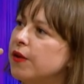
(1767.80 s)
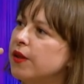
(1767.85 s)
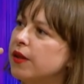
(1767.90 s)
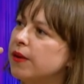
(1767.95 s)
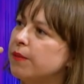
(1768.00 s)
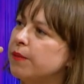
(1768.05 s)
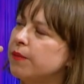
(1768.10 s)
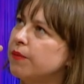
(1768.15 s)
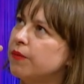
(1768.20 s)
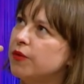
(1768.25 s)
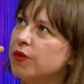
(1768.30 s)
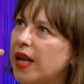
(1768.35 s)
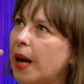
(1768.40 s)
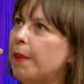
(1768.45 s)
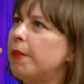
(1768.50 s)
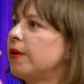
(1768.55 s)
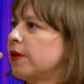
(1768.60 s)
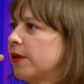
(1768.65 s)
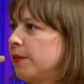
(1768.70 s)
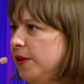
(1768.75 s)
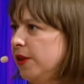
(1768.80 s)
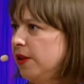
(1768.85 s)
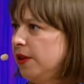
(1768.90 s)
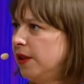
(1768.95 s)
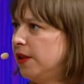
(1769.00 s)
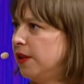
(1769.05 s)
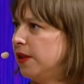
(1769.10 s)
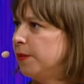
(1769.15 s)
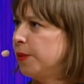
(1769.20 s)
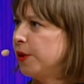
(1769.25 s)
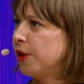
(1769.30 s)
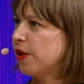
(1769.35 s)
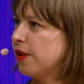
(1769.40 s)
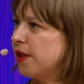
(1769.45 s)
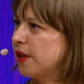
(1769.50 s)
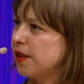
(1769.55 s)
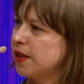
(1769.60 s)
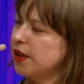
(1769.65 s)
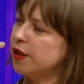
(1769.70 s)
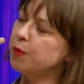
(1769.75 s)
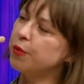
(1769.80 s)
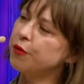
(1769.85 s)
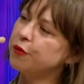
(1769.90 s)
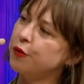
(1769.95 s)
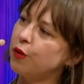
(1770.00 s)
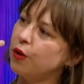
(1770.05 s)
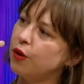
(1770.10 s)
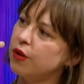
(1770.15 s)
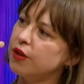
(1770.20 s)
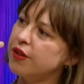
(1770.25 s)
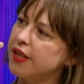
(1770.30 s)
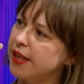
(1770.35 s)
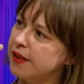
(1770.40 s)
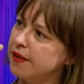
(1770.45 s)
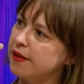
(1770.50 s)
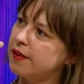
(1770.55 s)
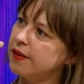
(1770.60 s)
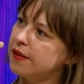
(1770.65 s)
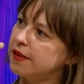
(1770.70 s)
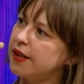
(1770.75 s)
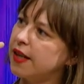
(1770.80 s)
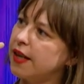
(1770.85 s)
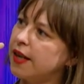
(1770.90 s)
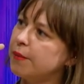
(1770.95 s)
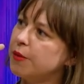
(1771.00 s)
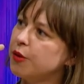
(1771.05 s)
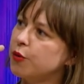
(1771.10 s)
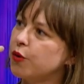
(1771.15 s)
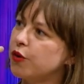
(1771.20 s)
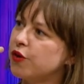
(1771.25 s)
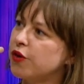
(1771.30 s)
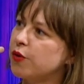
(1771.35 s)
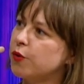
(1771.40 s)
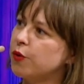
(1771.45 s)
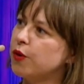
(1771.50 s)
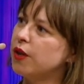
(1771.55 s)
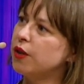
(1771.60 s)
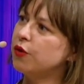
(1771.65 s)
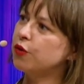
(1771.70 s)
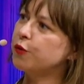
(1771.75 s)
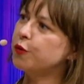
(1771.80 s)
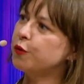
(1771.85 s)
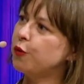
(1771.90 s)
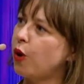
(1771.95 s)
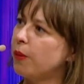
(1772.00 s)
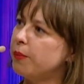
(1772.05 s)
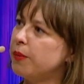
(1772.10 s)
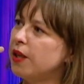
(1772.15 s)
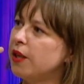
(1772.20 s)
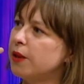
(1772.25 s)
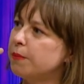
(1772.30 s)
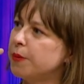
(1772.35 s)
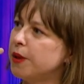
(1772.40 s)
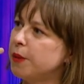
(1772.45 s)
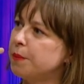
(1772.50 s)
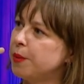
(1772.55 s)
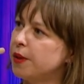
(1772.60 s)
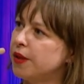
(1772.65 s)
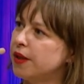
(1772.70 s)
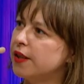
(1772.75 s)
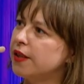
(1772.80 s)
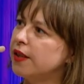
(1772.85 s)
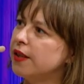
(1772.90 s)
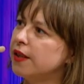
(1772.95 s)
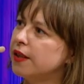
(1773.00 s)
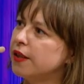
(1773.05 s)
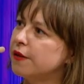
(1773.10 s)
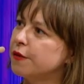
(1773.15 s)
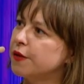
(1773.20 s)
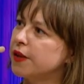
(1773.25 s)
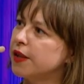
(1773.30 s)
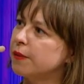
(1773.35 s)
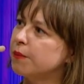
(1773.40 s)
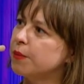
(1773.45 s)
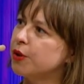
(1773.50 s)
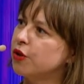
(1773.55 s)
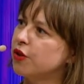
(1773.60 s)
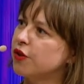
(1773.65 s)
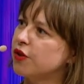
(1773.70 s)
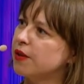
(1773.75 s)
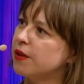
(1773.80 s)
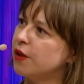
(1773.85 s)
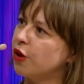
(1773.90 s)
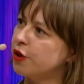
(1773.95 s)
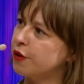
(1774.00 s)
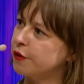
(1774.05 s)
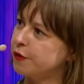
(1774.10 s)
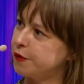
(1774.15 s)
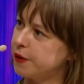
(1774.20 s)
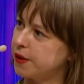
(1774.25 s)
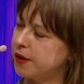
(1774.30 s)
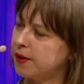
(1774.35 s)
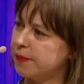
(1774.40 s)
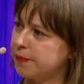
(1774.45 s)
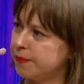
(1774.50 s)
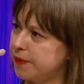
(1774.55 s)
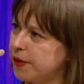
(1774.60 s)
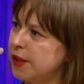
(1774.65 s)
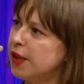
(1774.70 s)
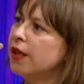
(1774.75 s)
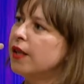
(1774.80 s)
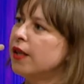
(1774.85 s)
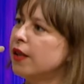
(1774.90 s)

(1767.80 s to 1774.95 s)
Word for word: um, doubled nearly, because I think before that time it was three to four million people in Kyiv, and because a lot of um,